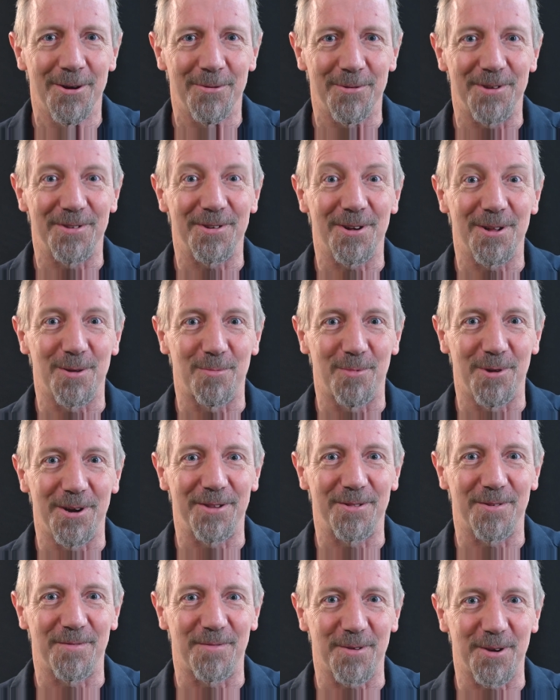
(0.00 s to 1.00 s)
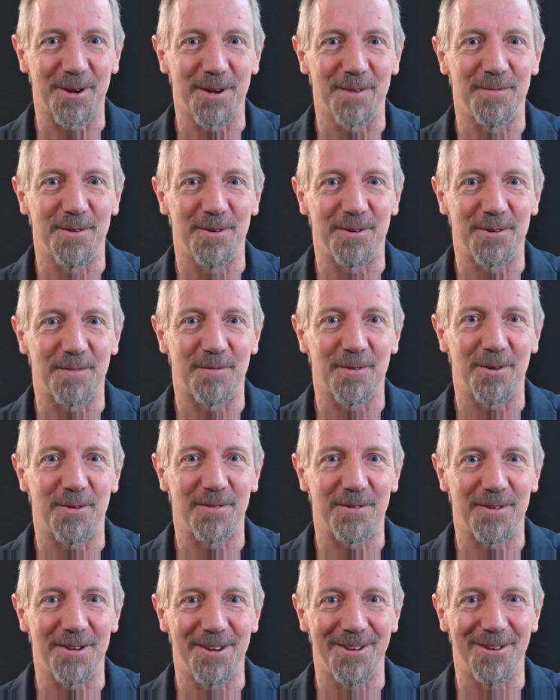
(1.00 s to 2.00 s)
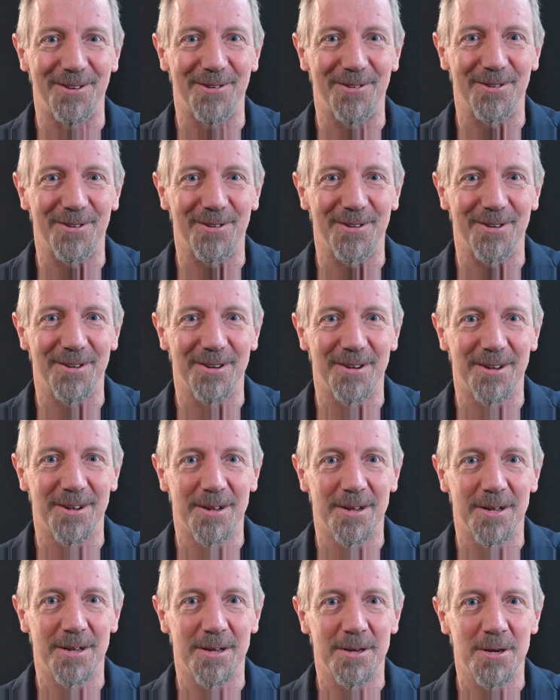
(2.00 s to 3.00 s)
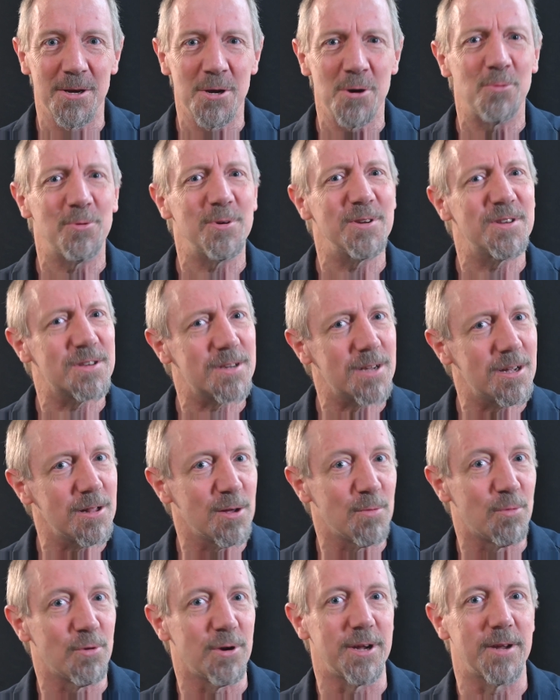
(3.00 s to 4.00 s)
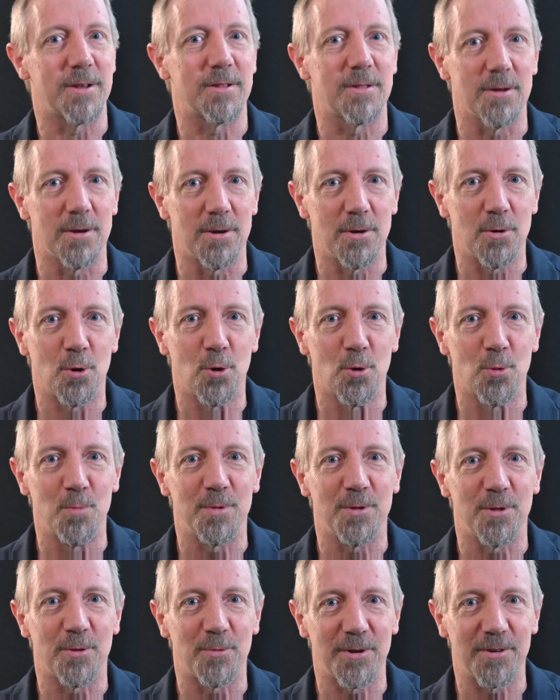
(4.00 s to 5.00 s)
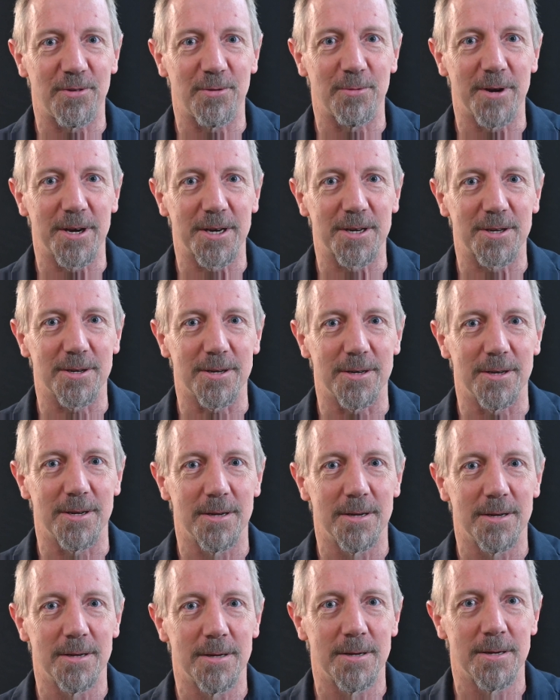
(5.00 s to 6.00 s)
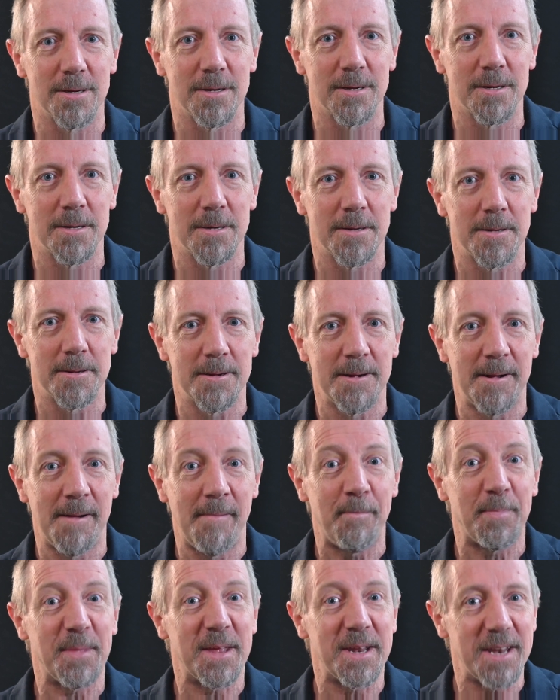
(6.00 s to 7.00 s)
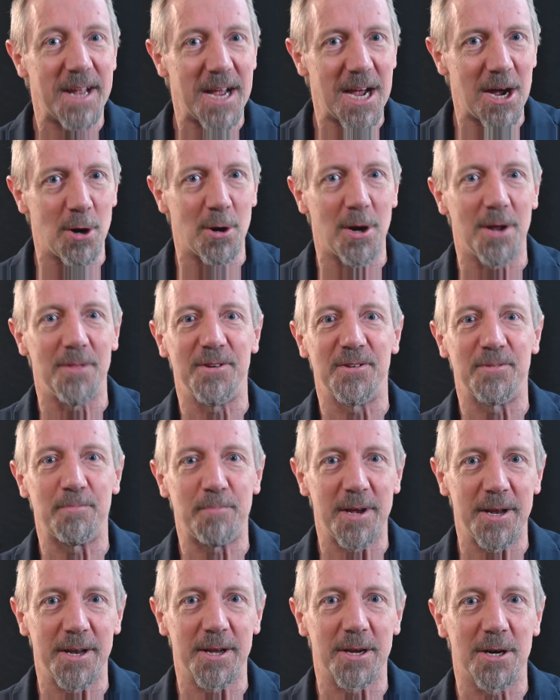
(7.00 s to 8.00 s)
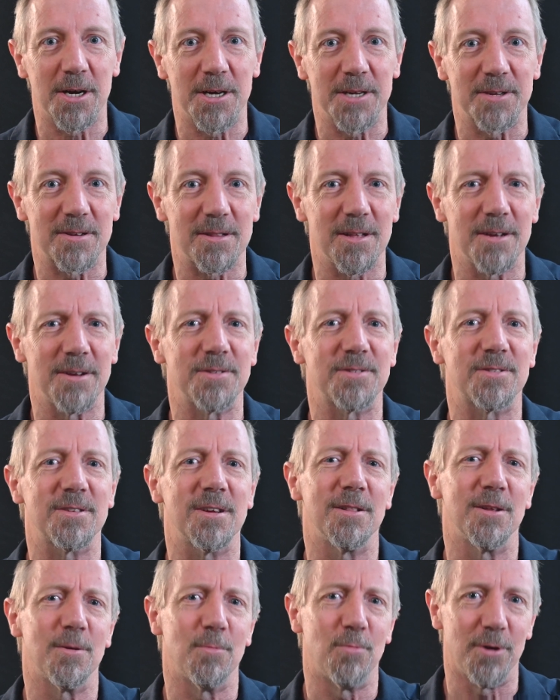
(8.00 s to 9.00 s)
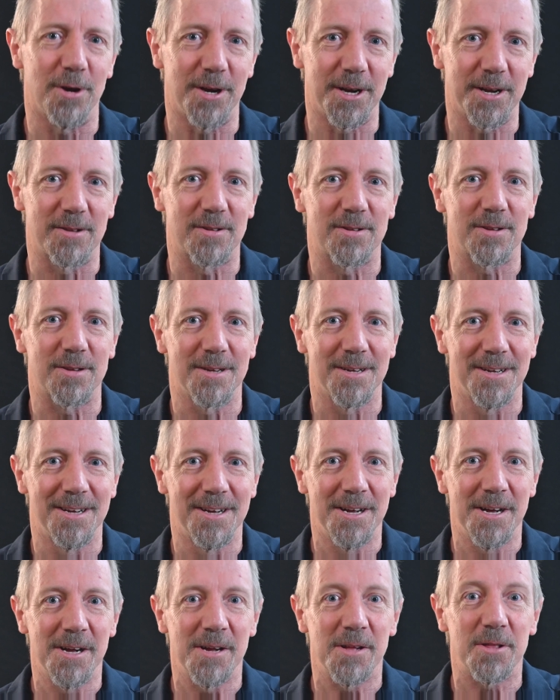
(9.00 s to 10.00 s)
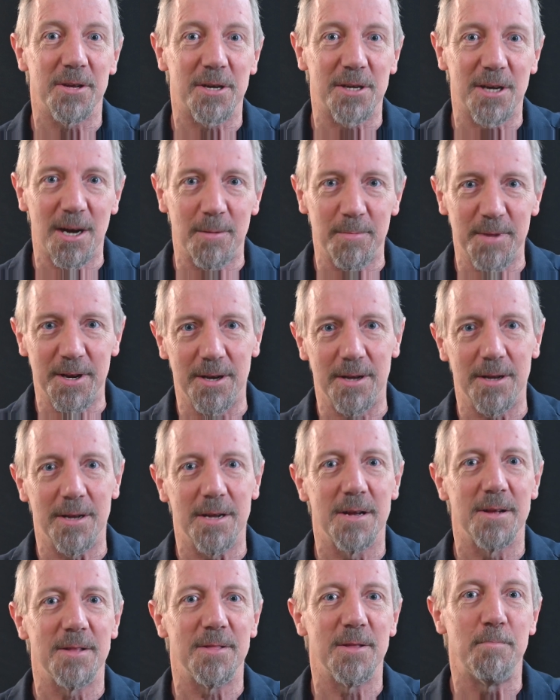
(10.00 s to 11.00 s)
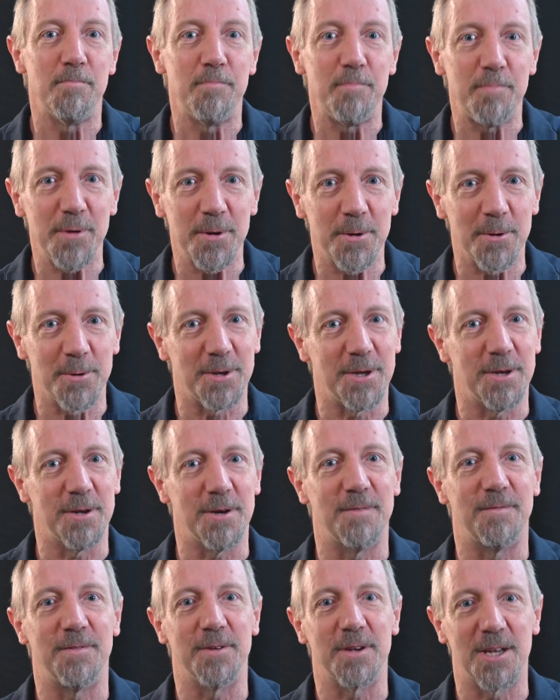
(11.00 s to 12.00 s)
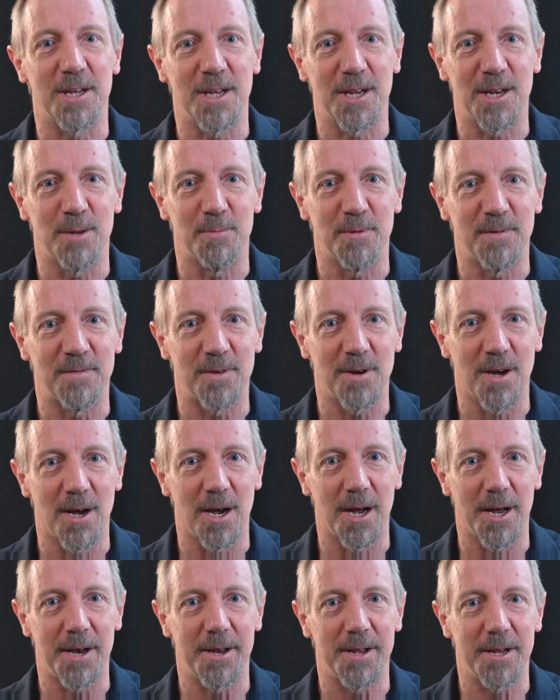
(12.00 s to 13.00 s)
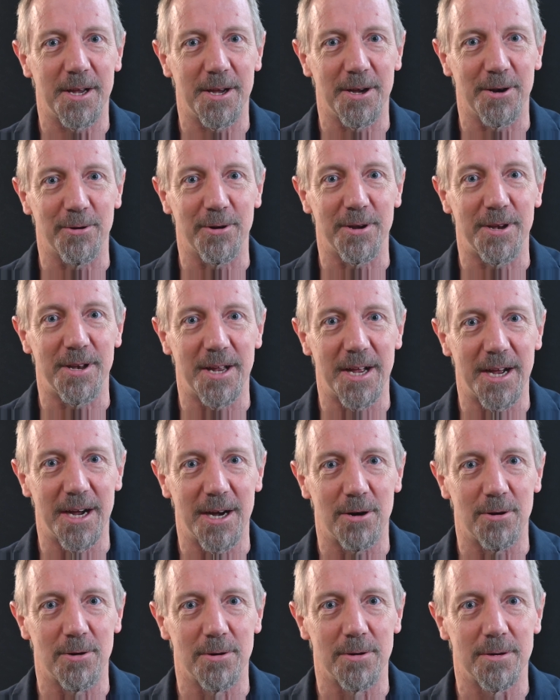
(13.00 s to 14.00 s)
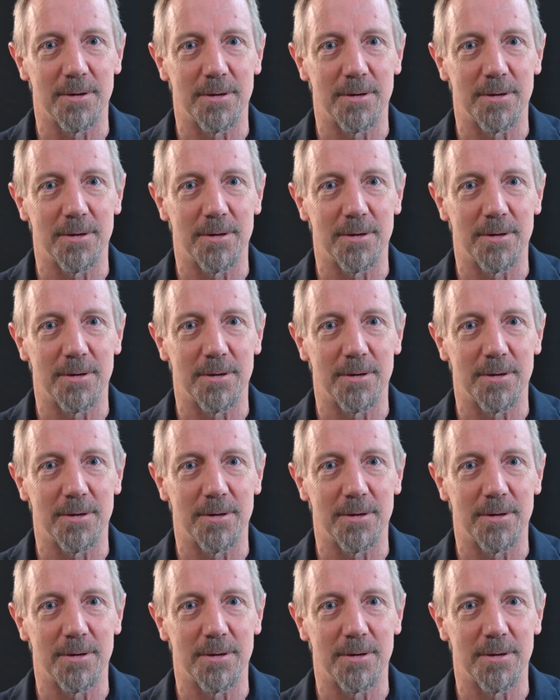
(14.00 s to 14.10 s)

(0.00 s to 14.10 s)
We celebrate the forgiveness of our sins. We celebrate the hope in the resurrection. And now on this Pentecost, let us celebrate the coming, the building of the kingdom of God here and now.